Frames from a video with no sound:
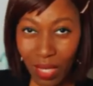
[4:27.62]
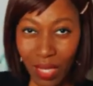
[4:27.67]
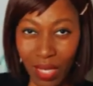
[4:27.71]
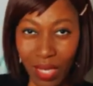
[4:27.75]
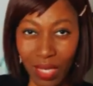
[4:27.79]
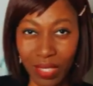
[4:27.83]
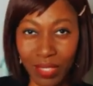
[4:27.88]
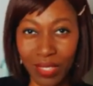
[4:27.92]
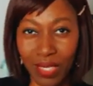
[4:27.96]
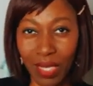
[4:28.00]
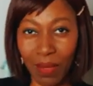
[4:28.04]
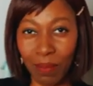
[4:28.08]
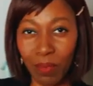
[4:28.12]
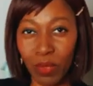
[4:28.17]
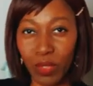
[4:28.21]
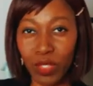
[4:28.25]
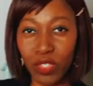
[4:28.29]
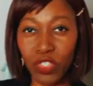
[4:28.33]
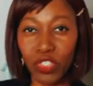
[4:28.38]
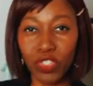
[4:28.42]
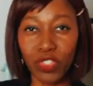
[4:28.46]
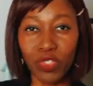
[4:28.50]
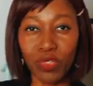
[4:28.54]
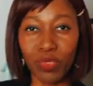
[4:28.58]
And I'm going
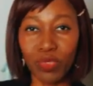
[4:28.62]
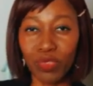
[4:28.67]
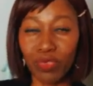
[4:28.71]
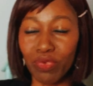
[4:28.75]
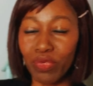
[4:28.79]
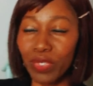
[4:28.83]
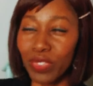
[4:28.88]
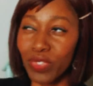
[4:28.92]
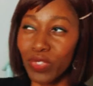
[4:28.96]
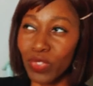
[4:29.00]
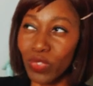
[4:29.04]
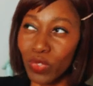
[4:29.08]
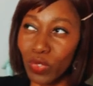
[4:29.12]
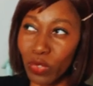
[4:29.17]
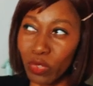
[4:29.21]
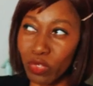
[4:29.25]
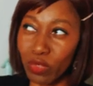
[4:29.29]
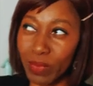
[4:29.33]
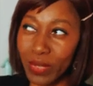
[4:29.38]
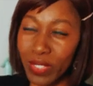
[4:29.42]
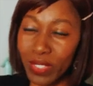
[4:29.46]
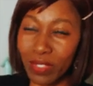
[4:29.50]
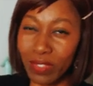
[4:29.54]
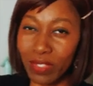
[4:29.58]
to just go through his story
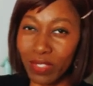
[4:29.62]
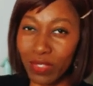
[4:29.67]
because